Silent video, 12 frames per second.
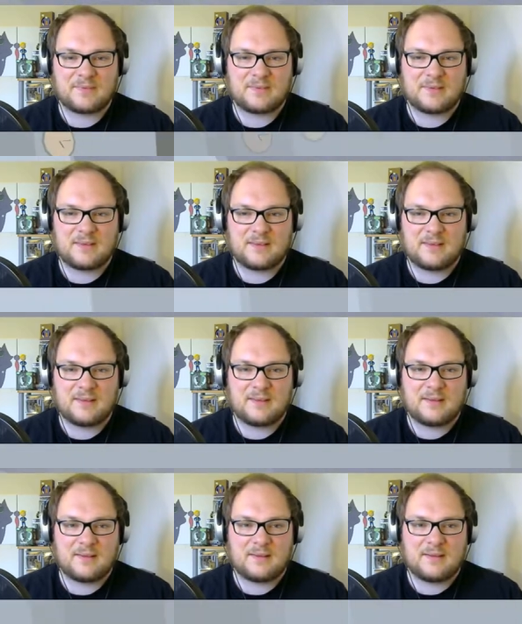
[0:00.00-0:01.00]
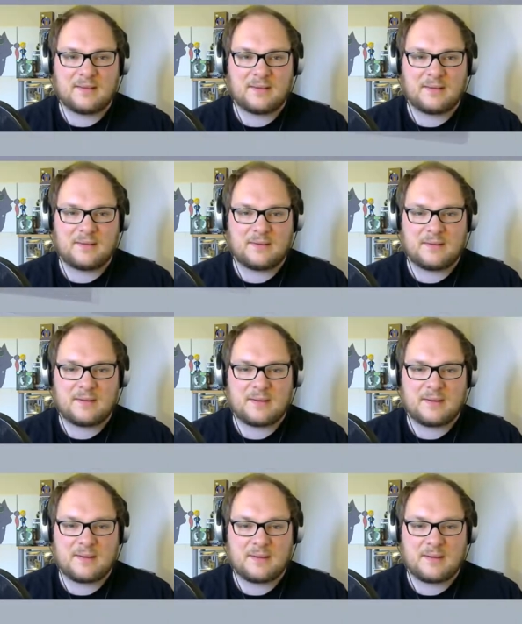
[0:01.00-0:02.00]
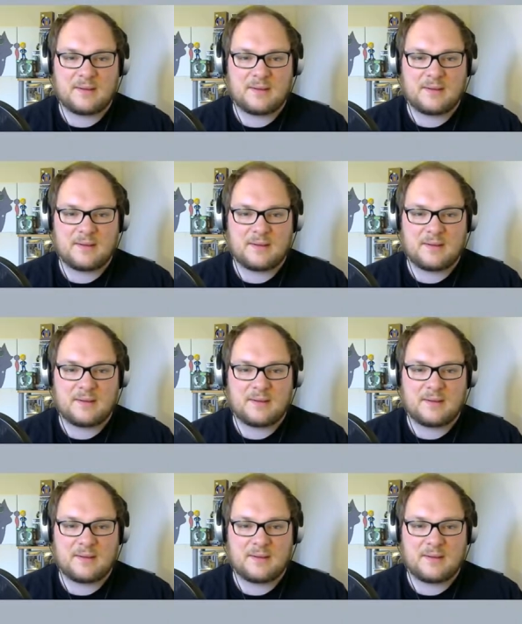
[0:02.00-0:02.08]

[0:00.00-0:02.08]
(no one is talking)